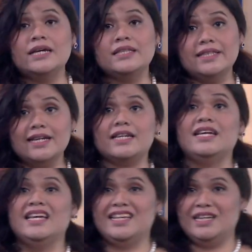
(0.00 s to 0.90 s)
And
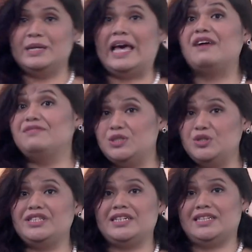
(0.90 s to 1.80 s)
then
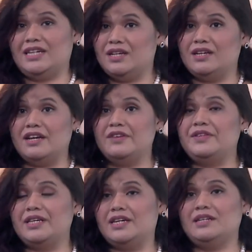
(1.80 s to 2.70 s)
evolution
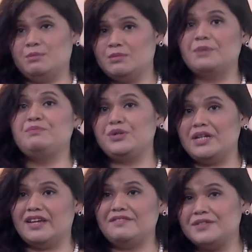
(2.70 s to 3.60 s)
of the
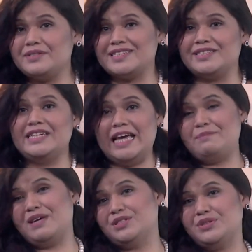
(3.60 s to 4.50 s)
computing infrastructure
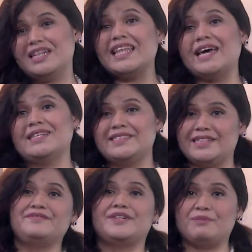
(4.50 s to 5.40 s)
came into the
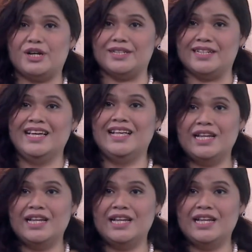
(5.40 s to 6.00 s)
client-server model.